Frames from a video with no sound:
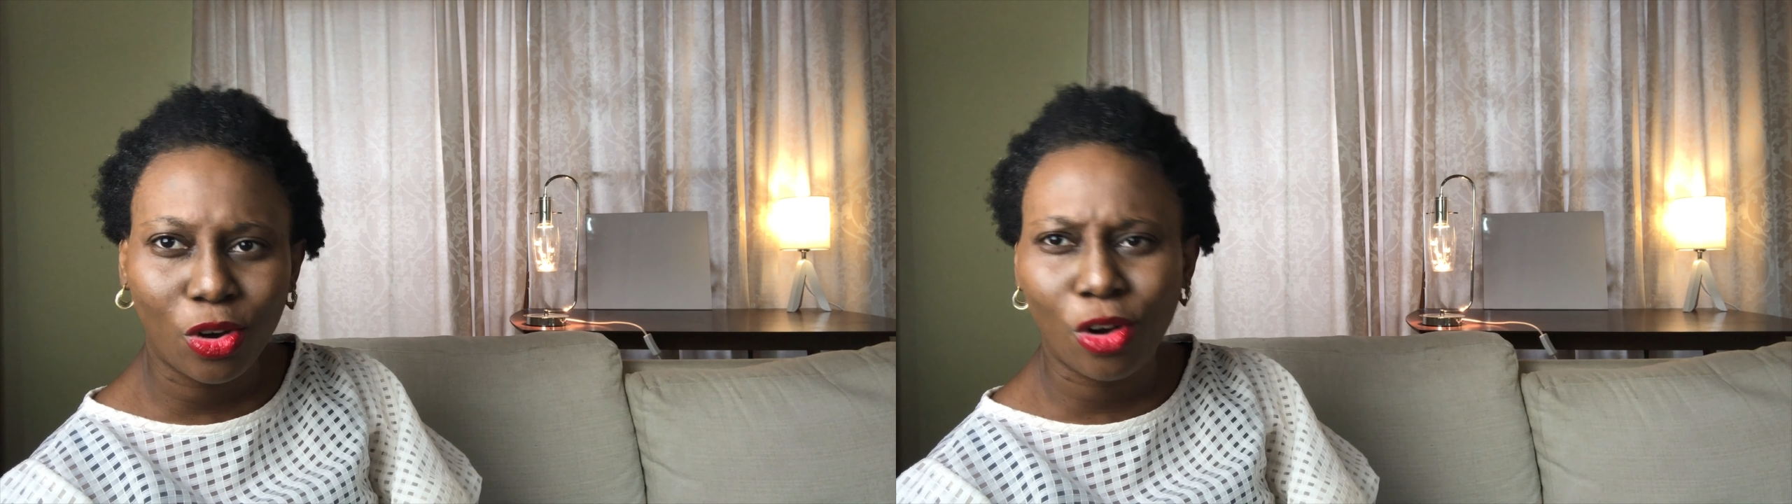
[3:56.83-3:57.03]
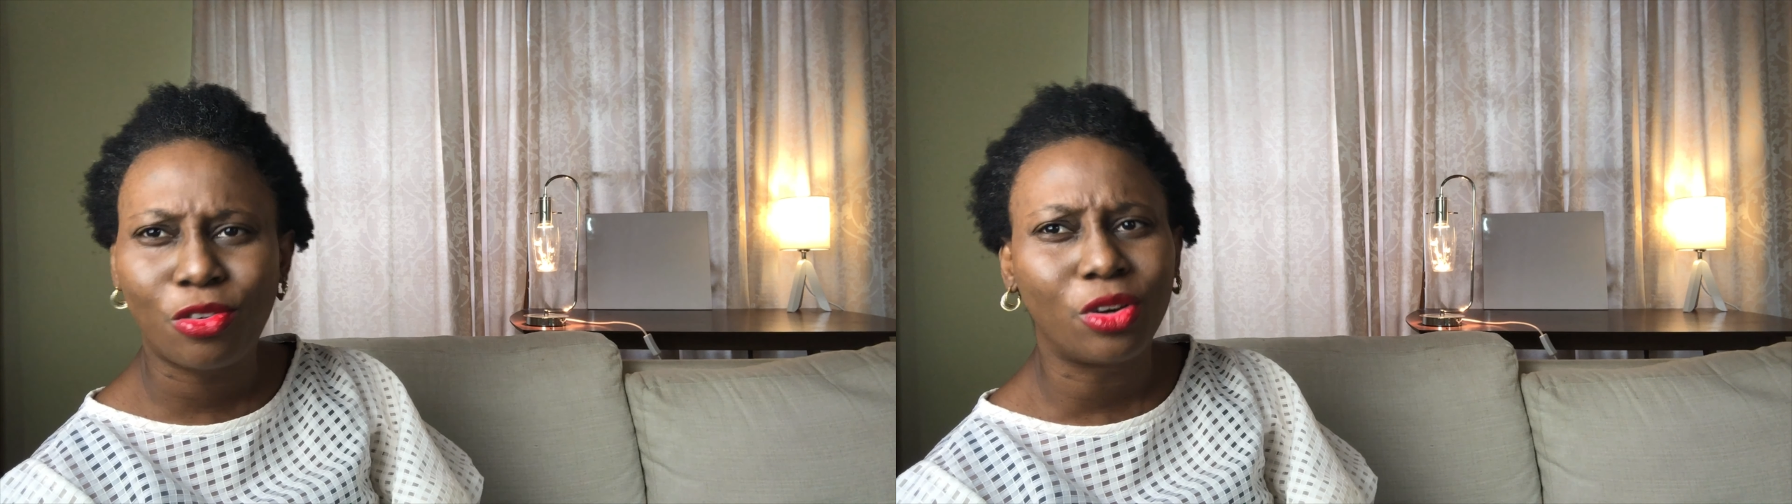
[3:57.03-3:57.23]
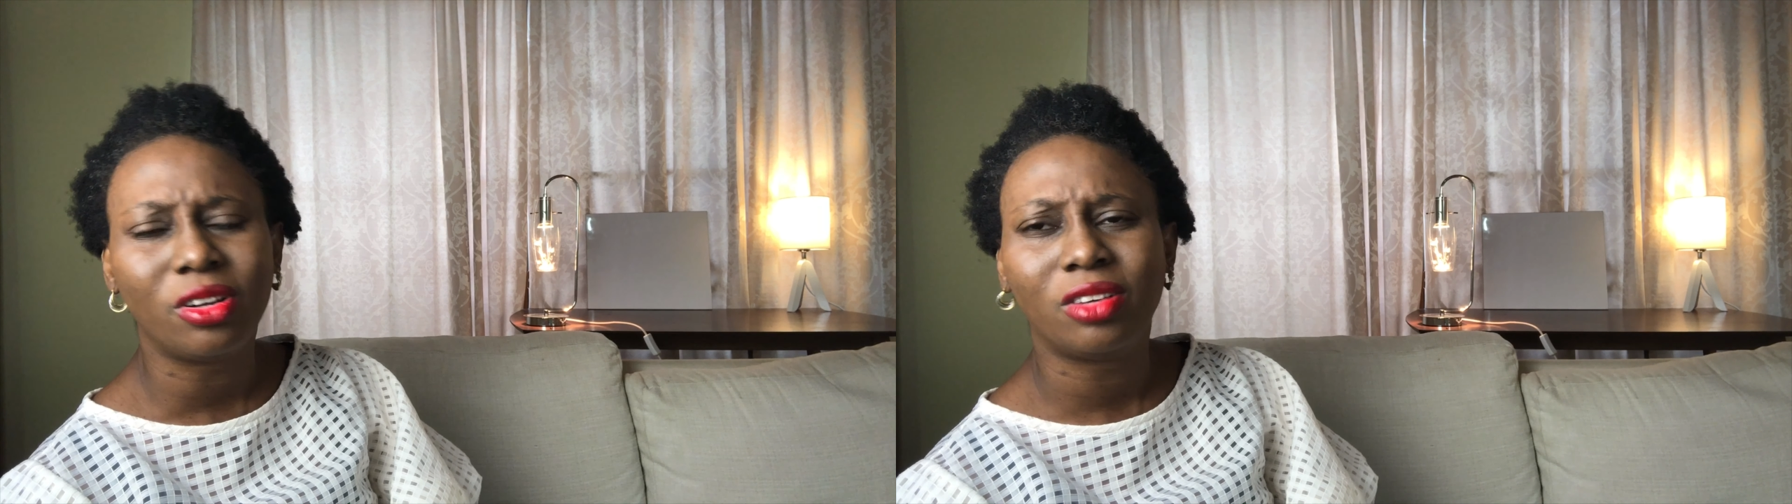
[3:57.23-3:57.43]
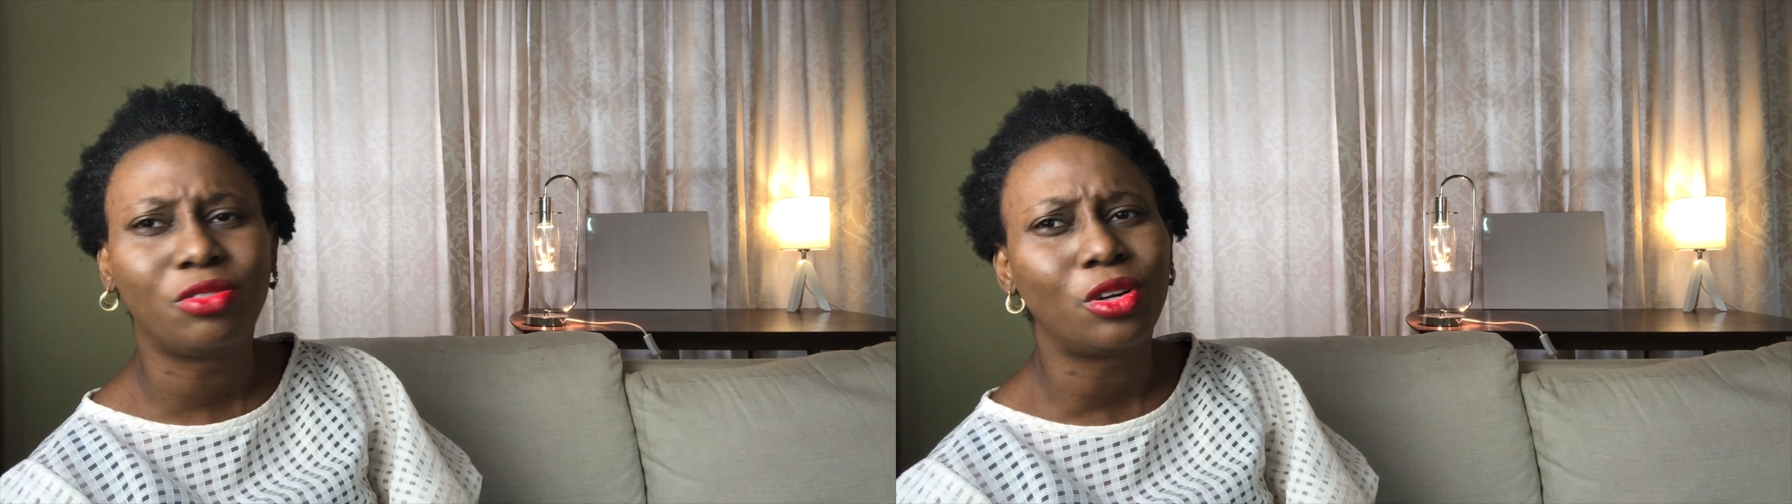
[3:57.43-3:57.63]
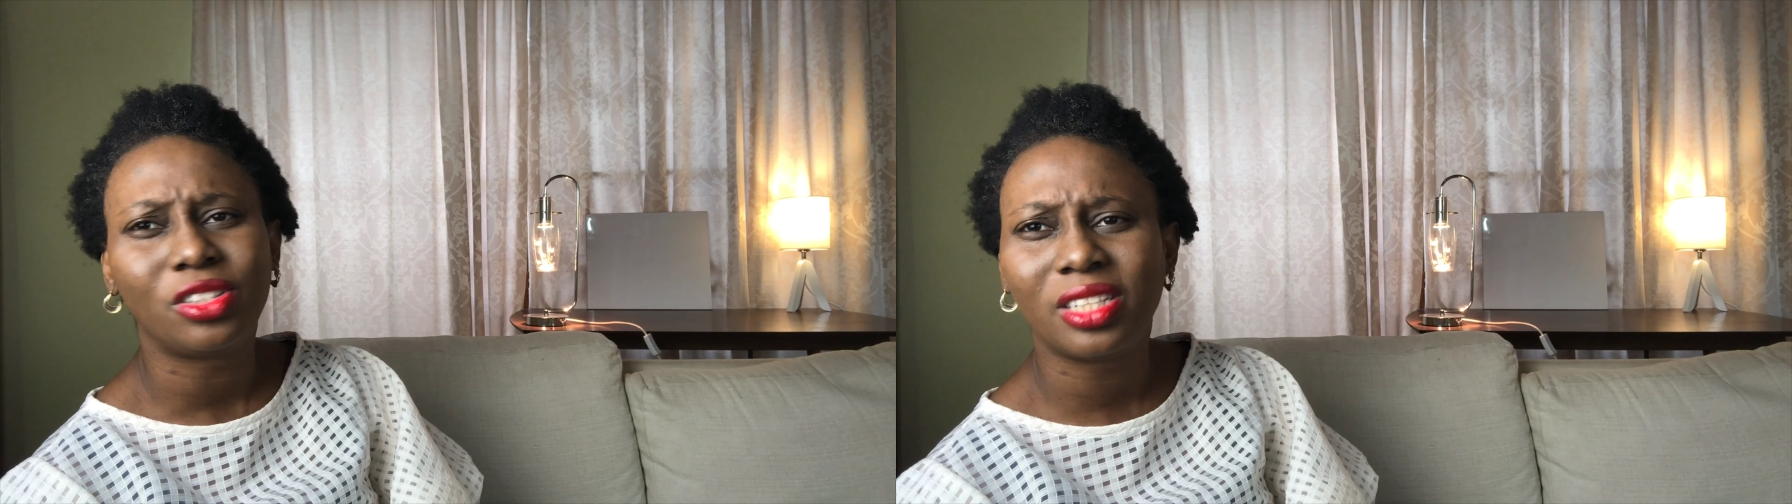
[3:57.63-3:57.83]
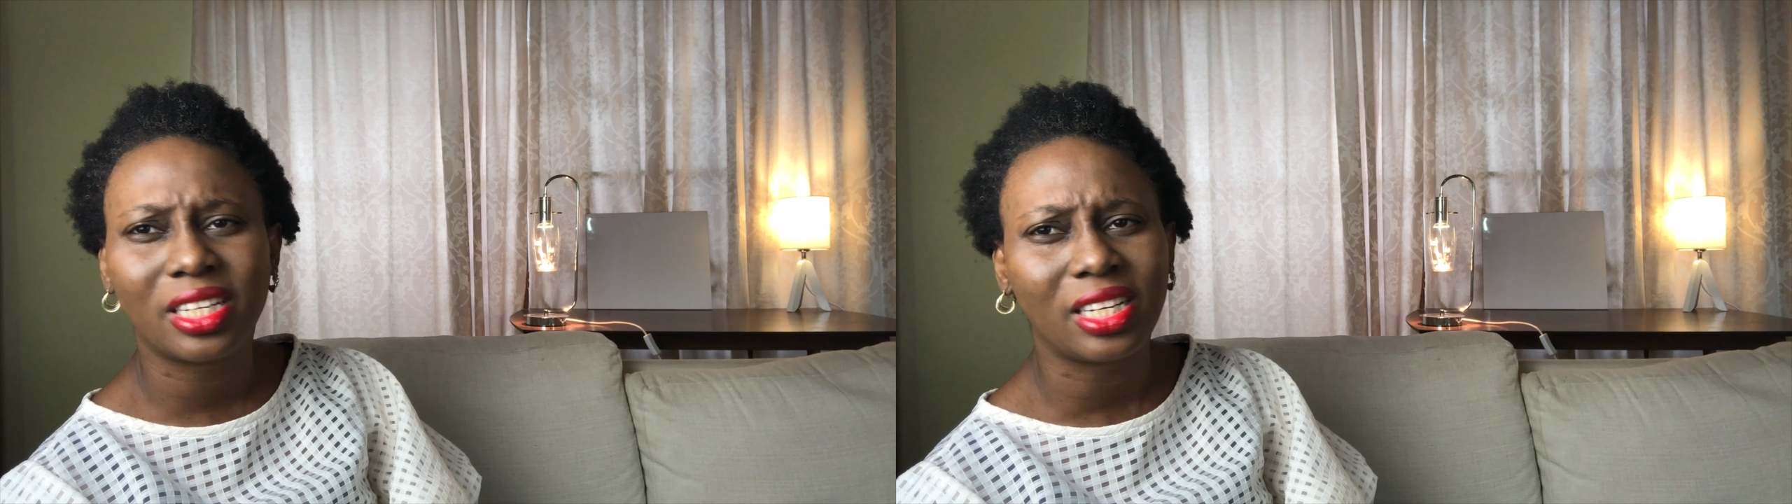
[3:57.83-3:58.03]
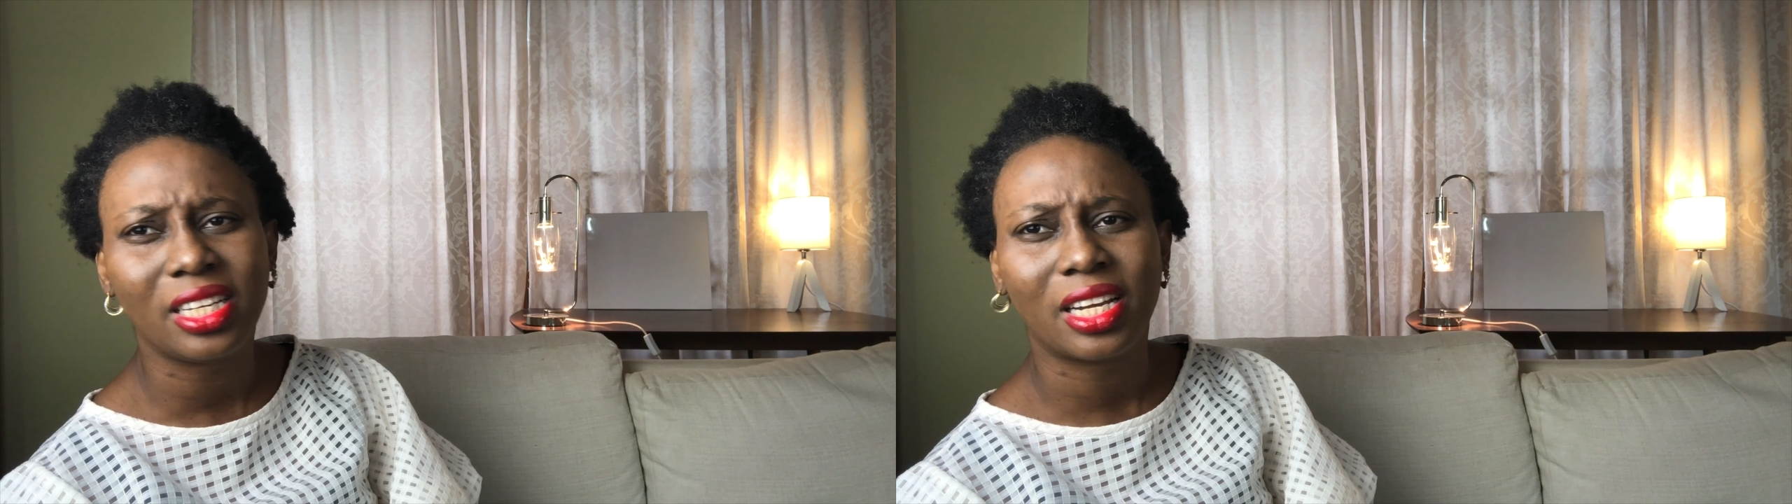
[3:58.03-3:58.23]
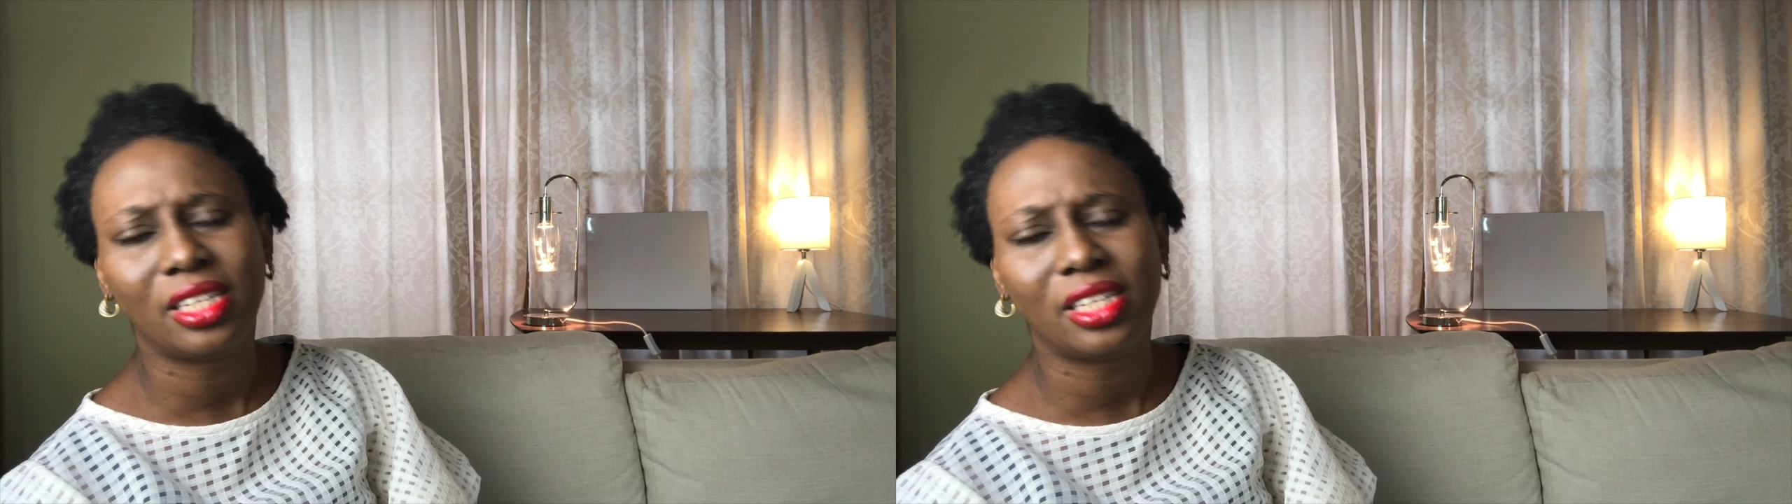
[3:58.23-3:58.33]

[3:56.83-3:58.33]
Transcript: or fortunately,